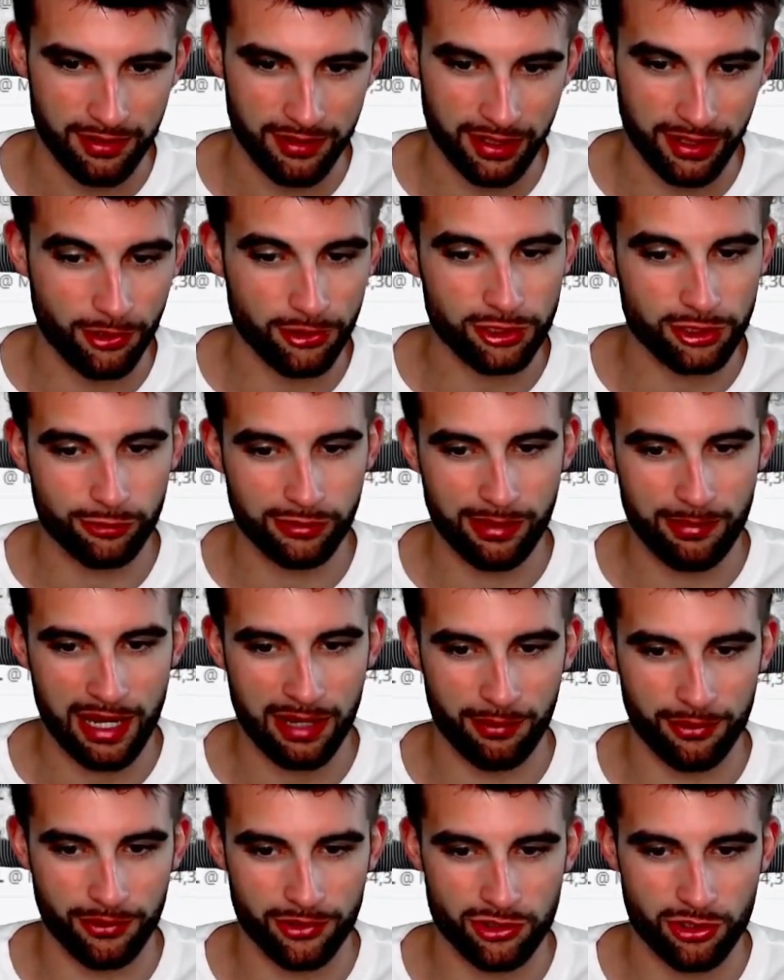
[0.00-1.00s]
It also ran
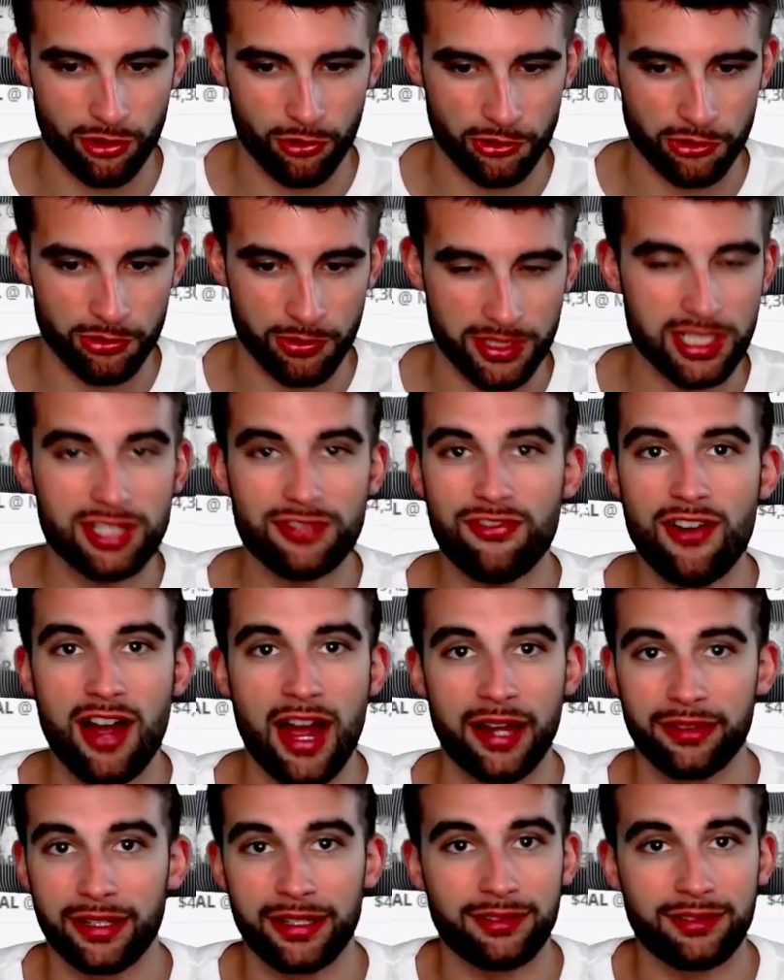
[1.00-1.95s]
back with Schultz, which is fine. Like